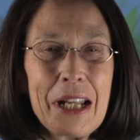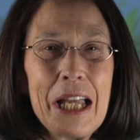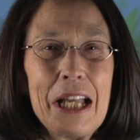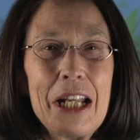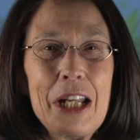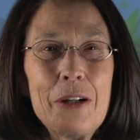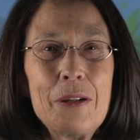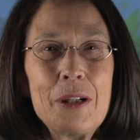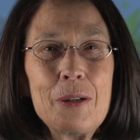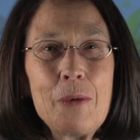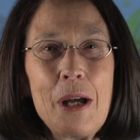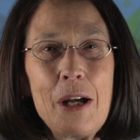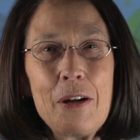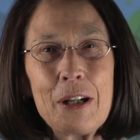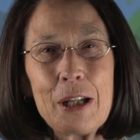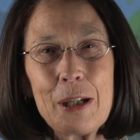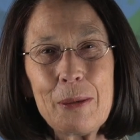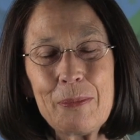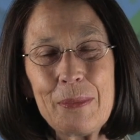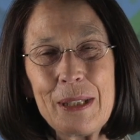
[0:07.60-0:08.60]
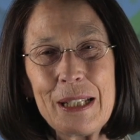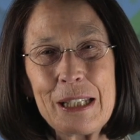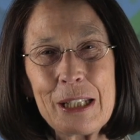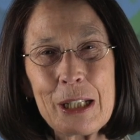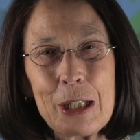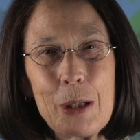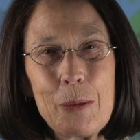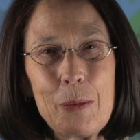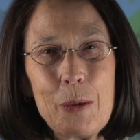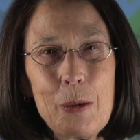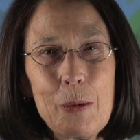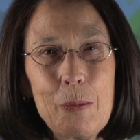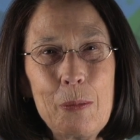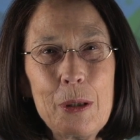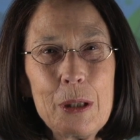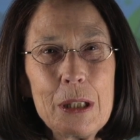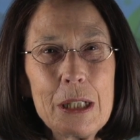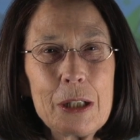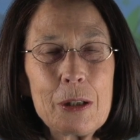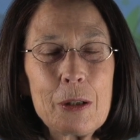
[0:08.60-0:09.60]
Hello and welcome. It's Global
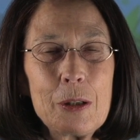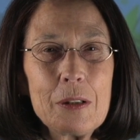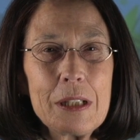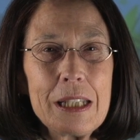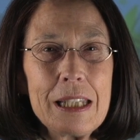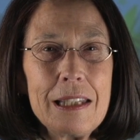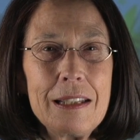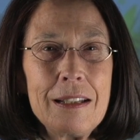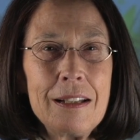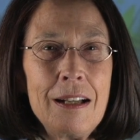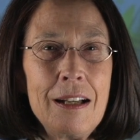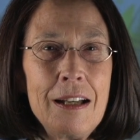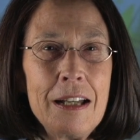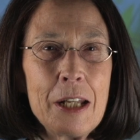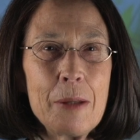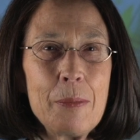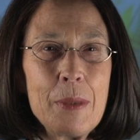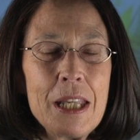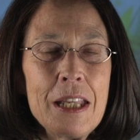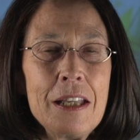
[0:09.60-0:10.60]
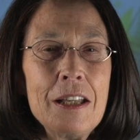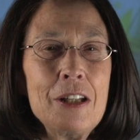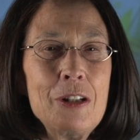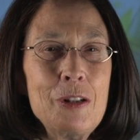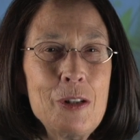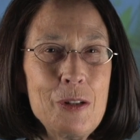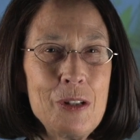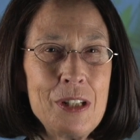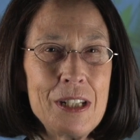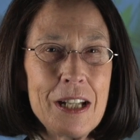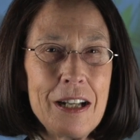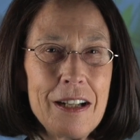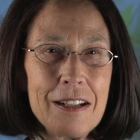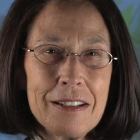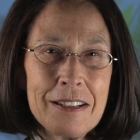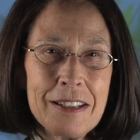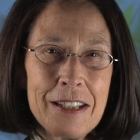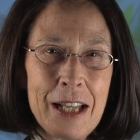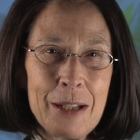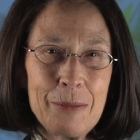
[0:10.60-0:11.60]
Political Economy,
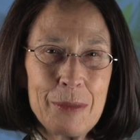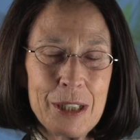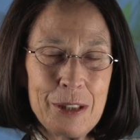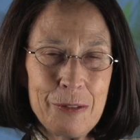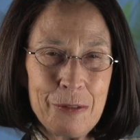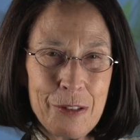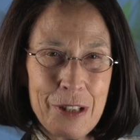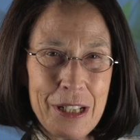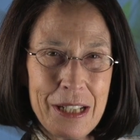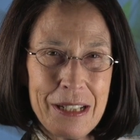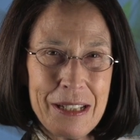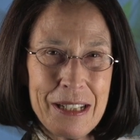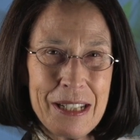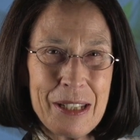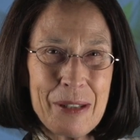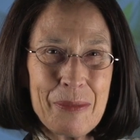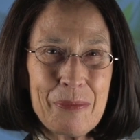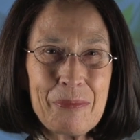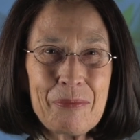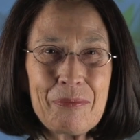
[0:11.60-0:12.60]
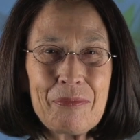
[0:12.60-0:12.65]
NewsDocs. I'm Lynn Fries.